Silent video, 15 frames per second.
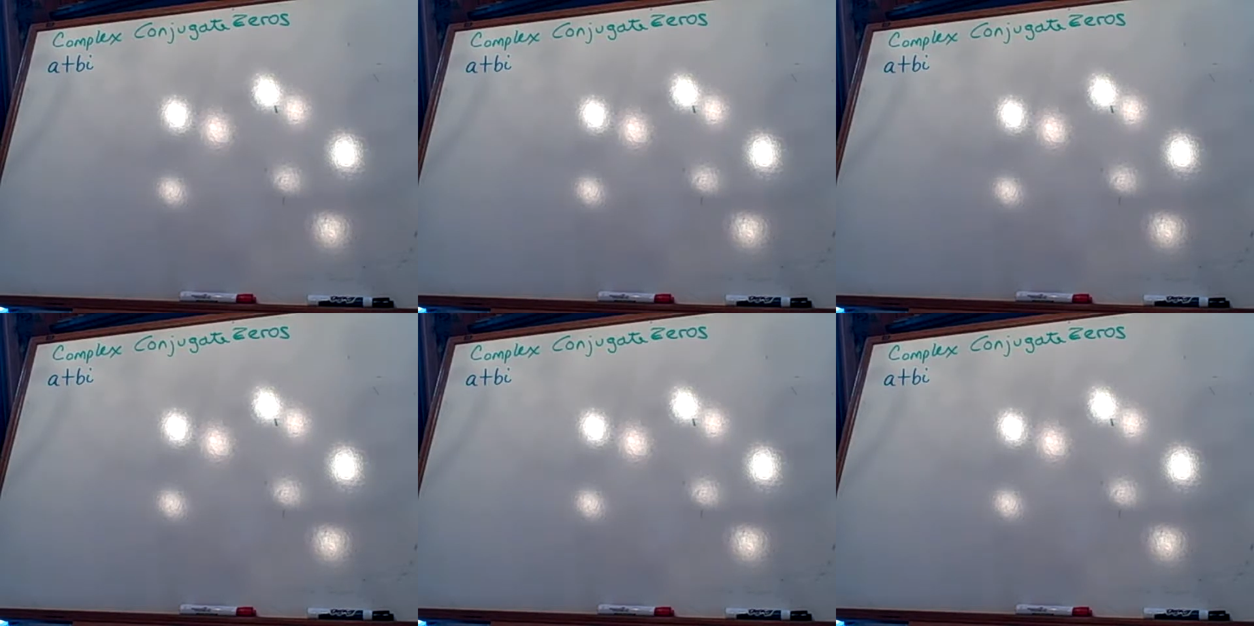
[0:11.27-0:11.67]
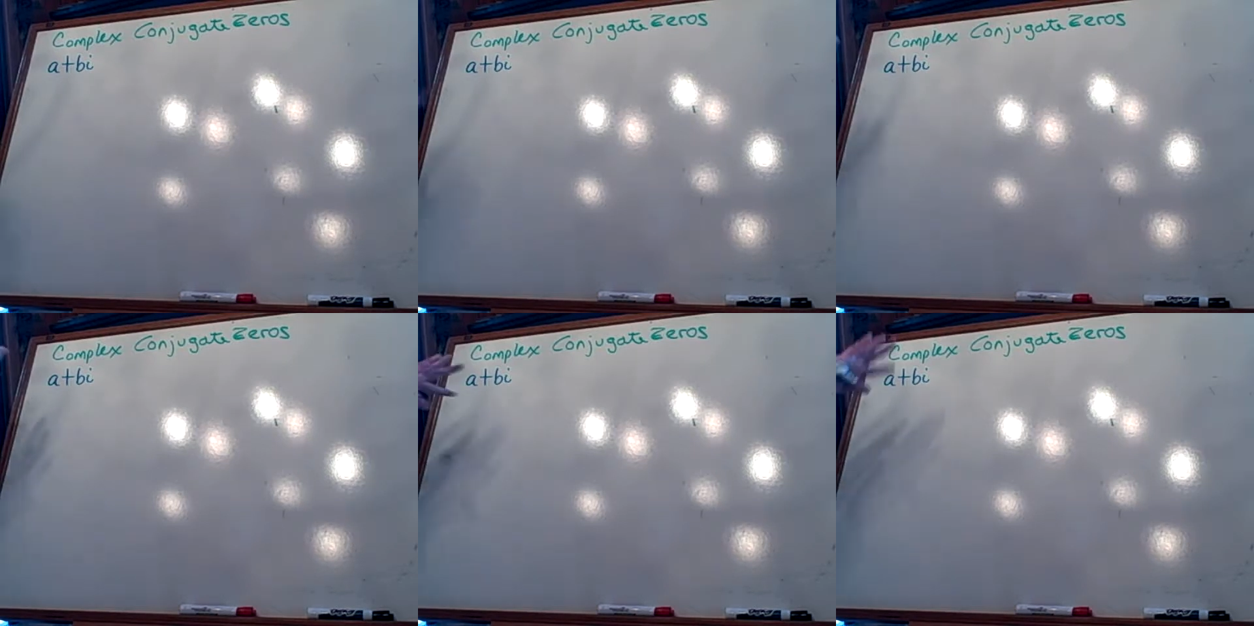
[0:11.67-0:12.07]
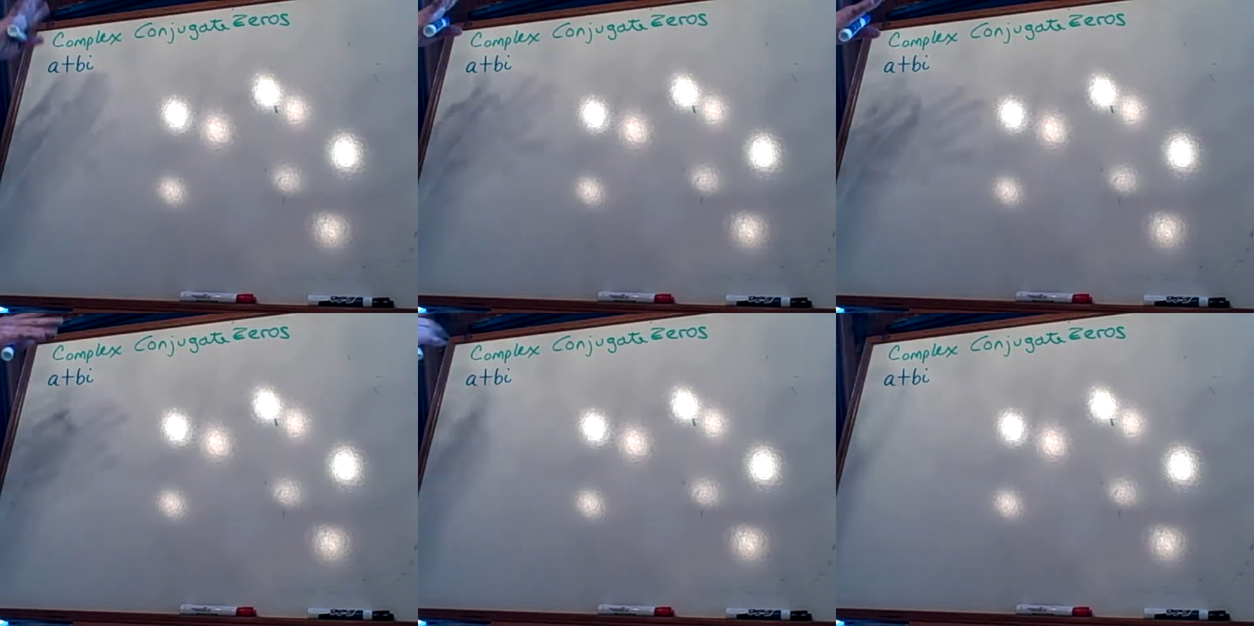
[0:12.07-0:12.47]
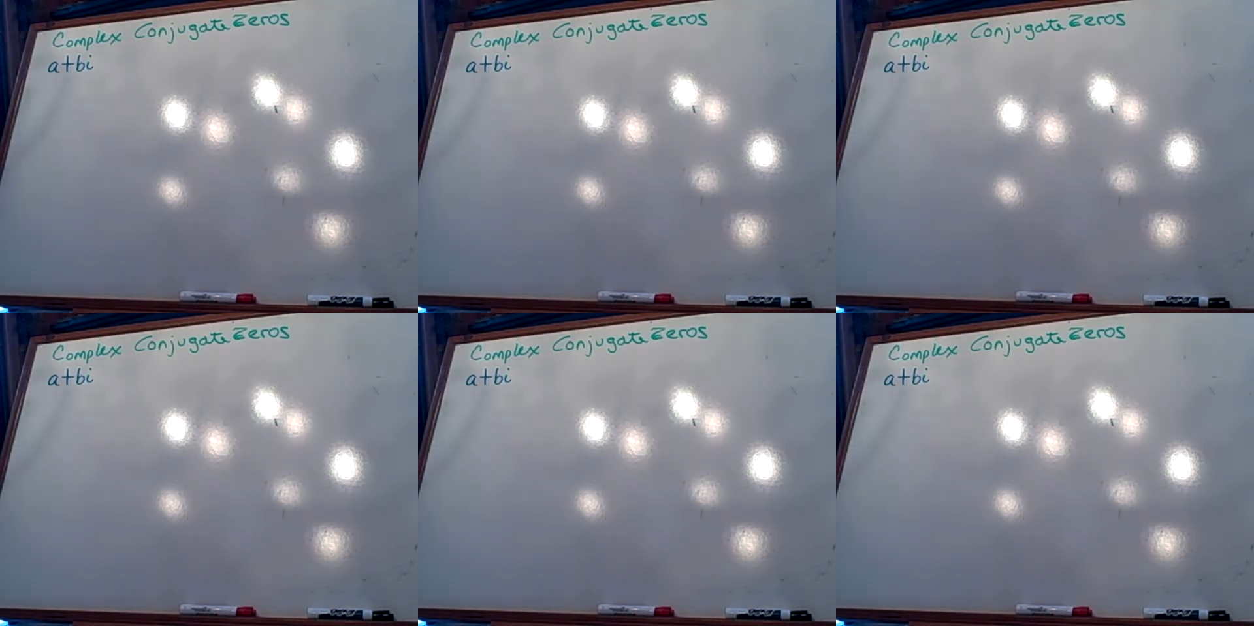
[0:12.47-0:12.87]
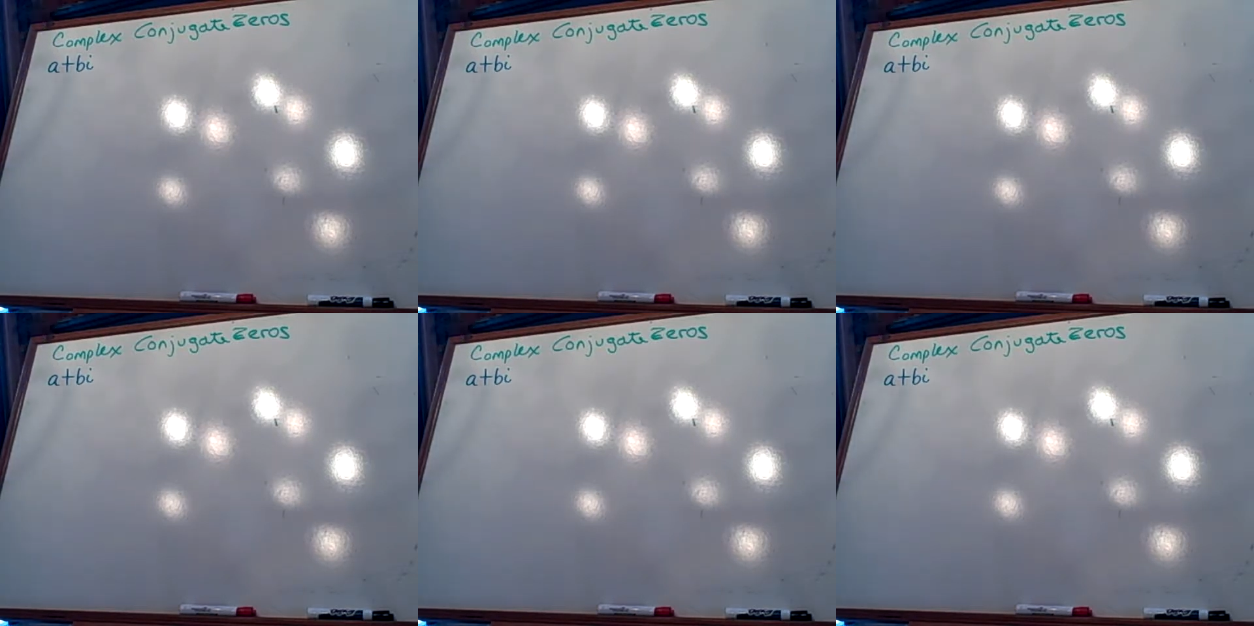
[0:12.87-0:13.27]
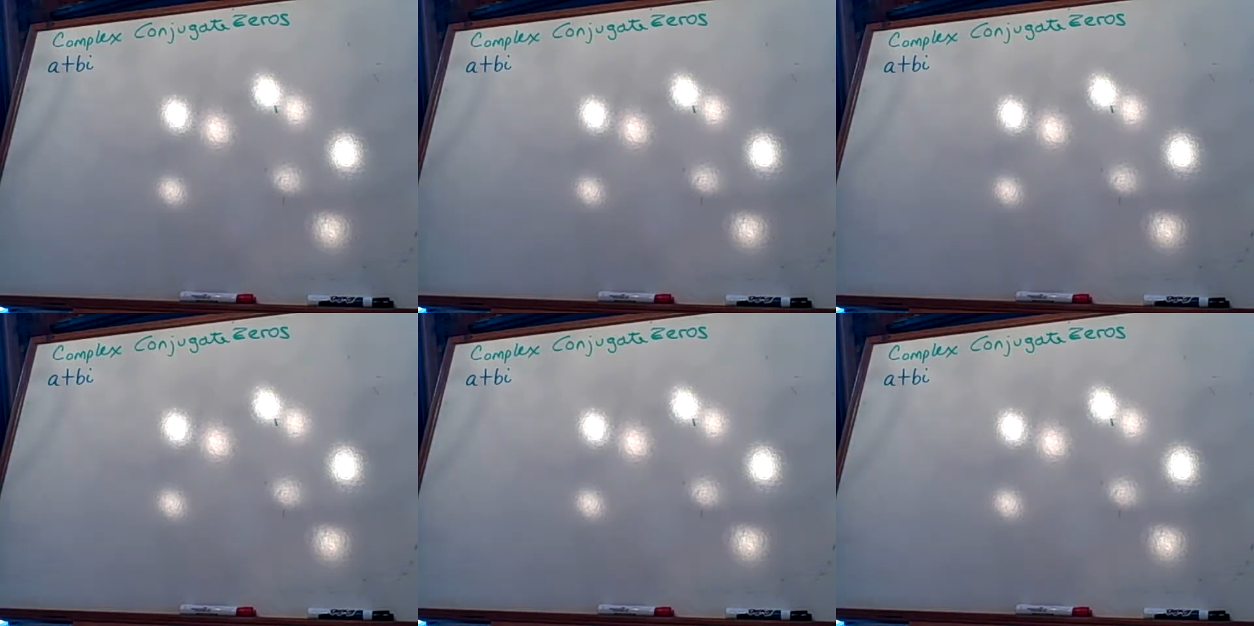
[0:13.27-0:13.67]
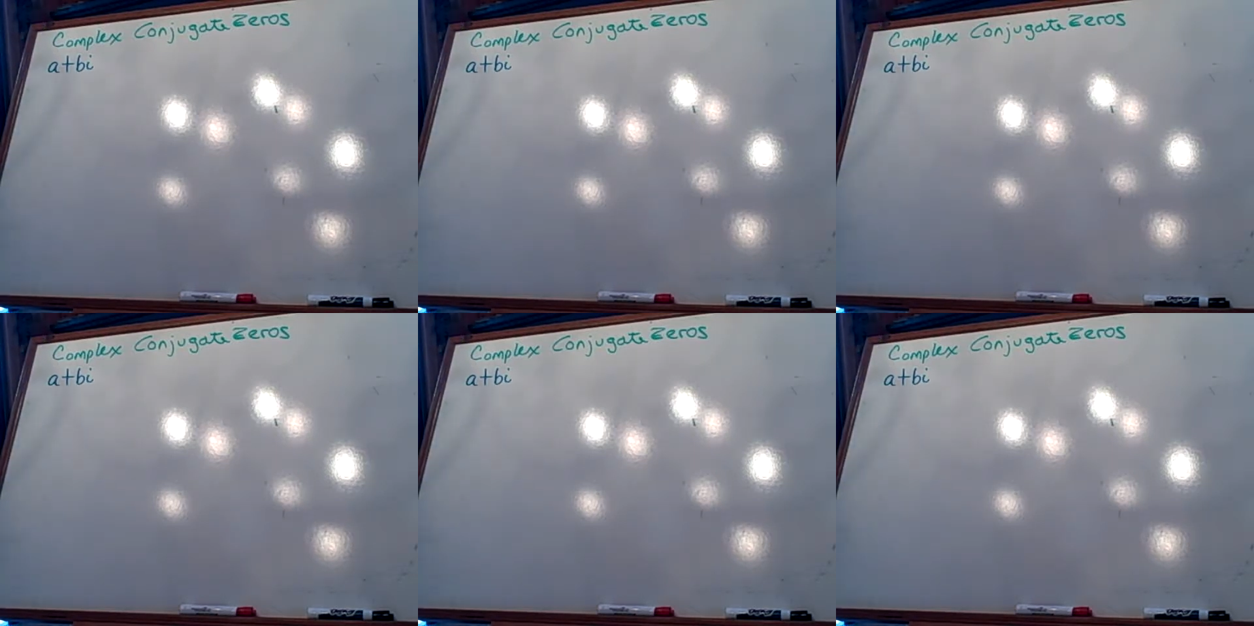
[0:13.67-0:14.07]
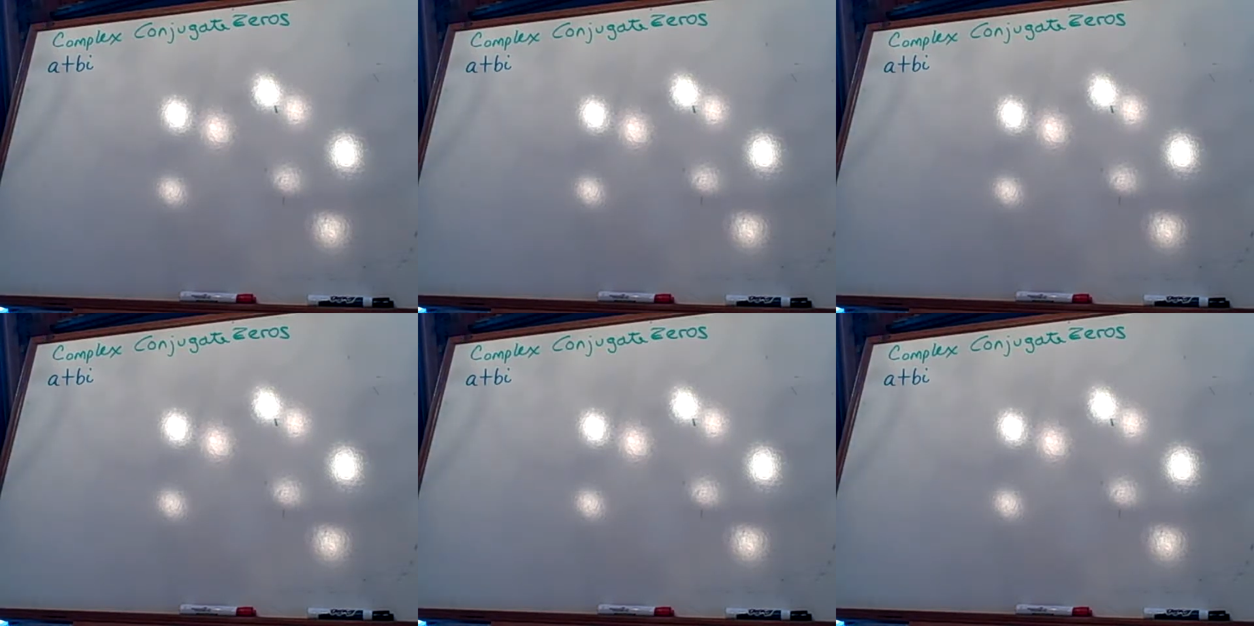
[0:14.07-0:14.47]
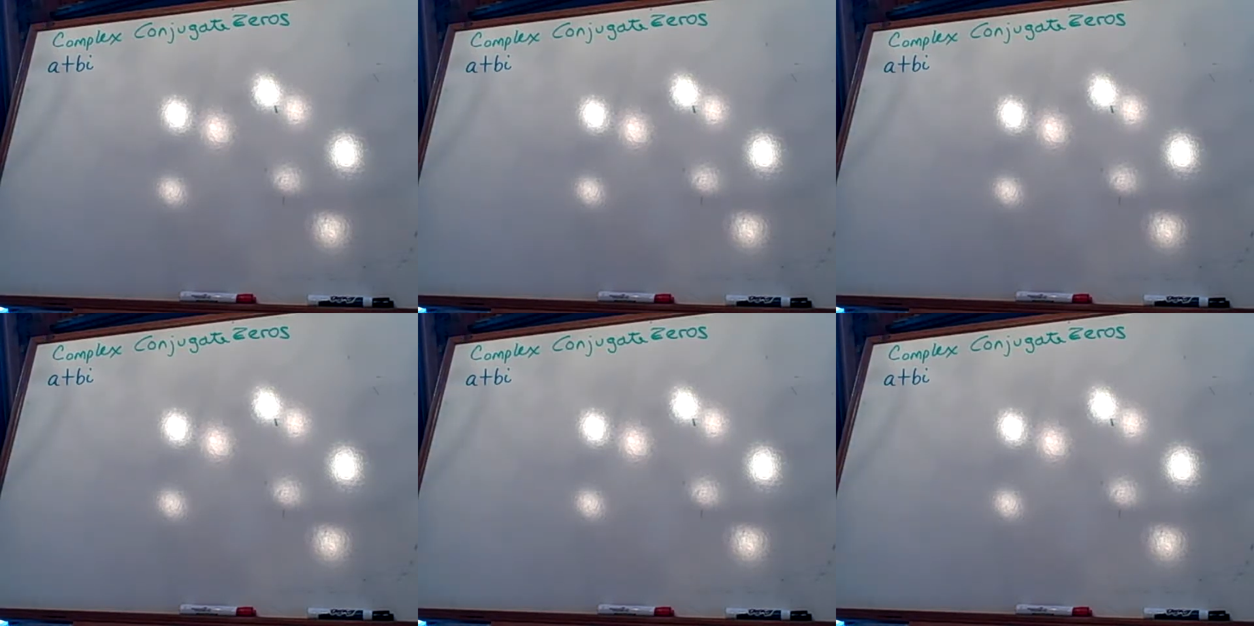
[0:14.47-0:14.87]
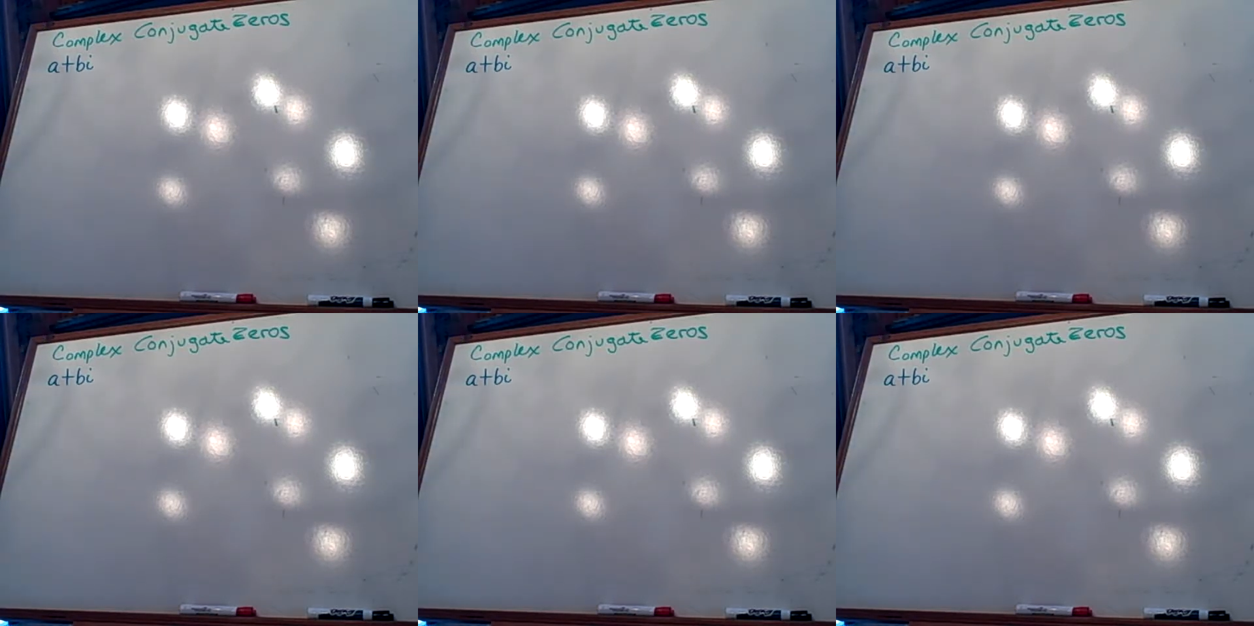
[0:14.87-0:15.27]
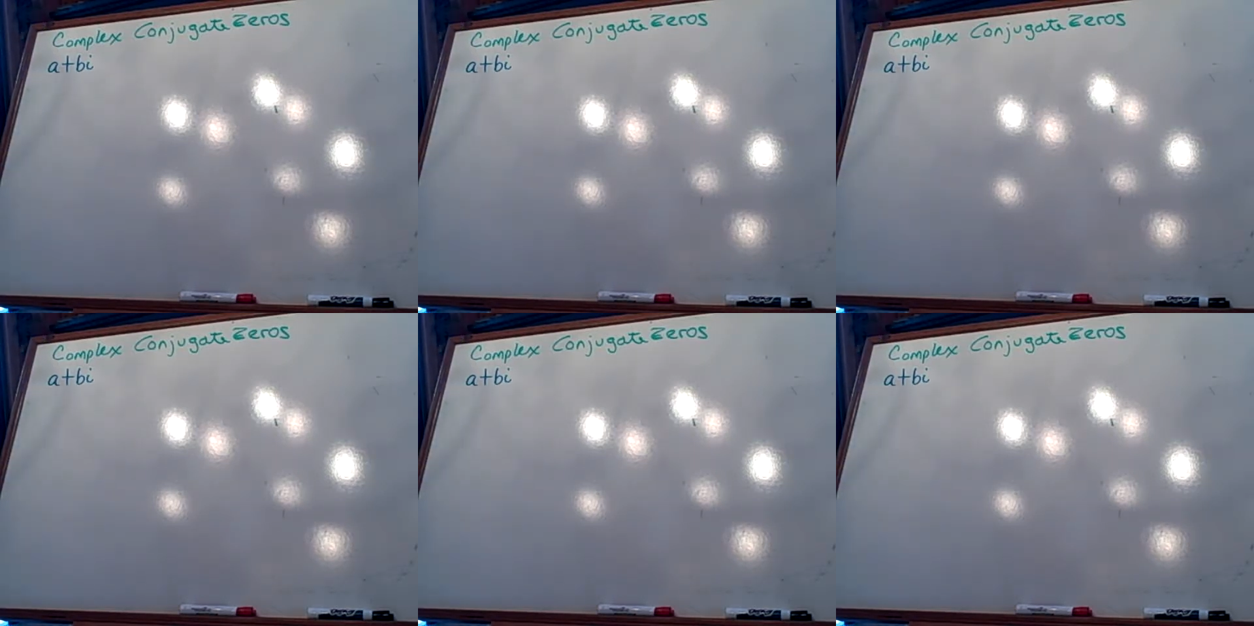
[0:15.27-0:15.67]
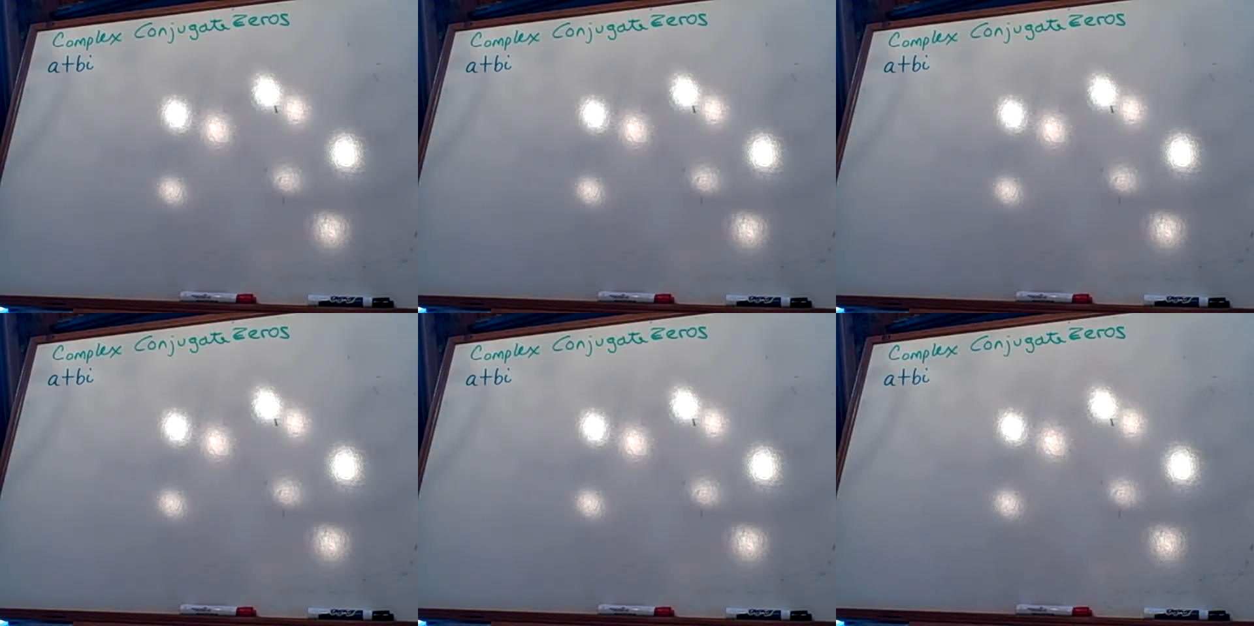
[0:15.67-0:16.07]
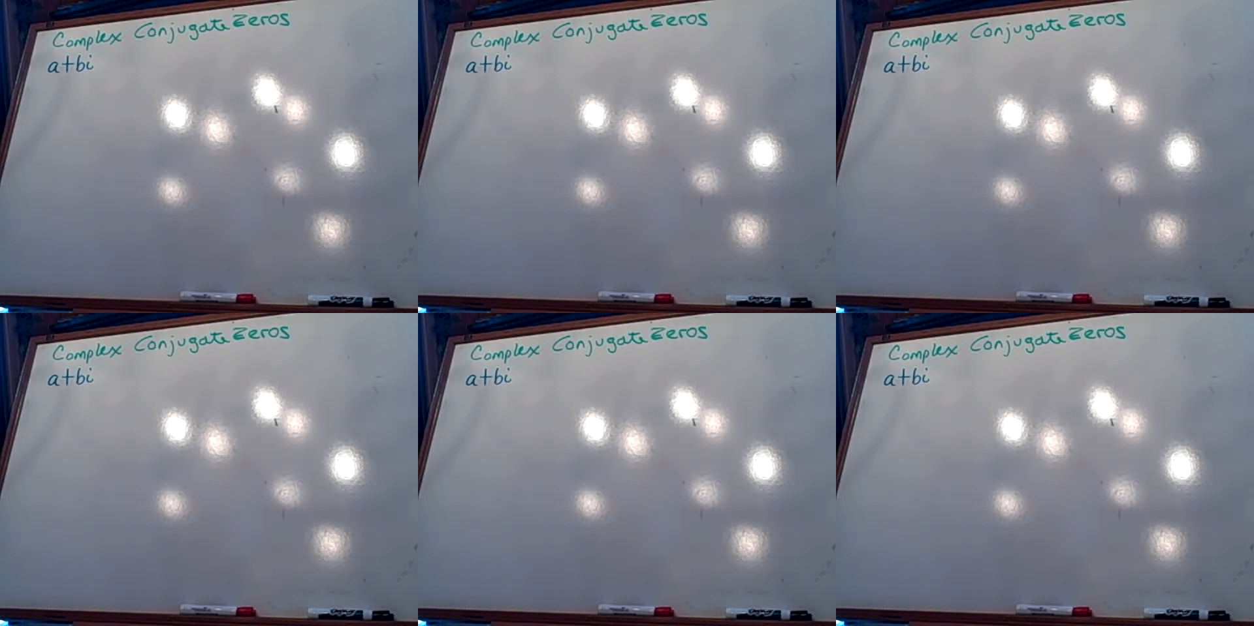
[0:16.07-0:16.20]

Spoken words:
[unreadable: no face in view]